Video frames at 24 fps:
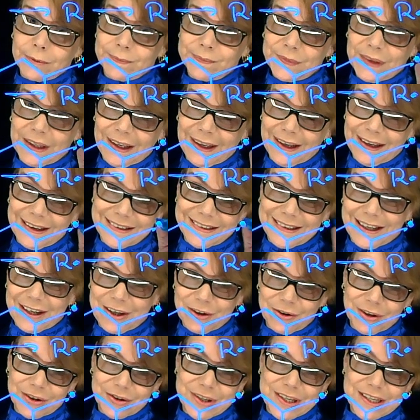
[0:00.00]
It has
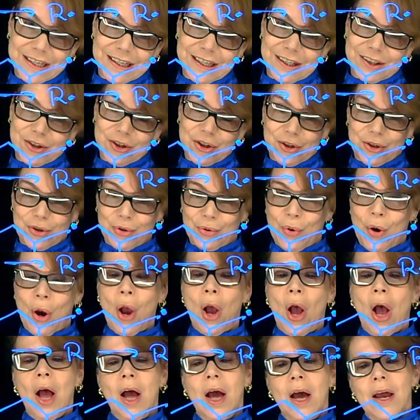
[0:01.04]
another CH2.
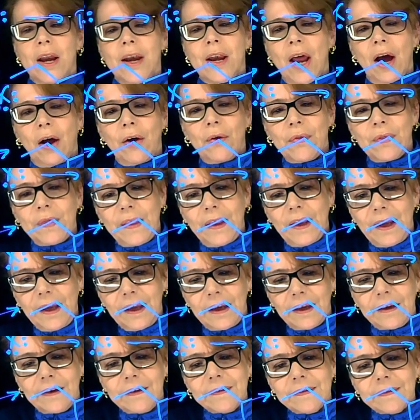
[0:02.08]
Now,
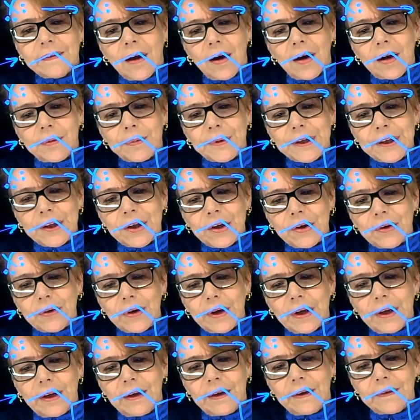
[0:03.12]
this carbon here
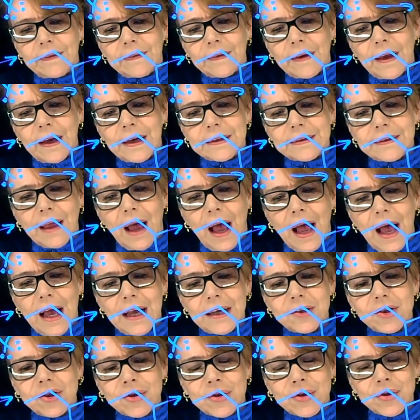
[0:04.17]
is
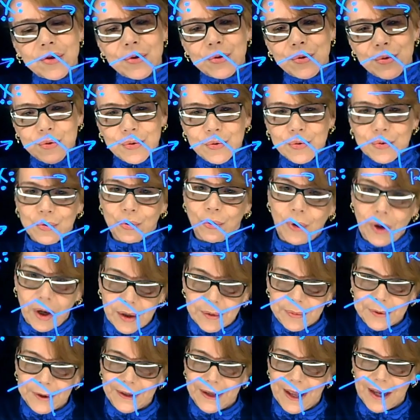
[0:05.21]
attached to two
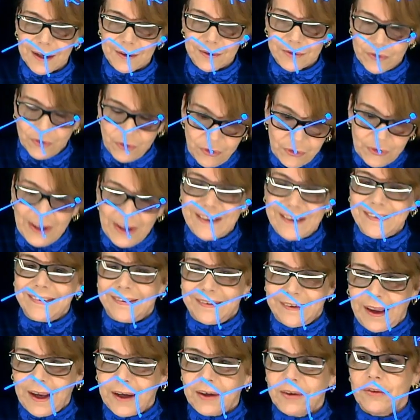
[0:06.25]
carbon atoms. The
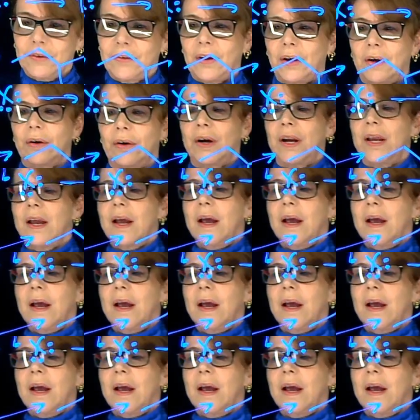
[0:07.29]
secondary.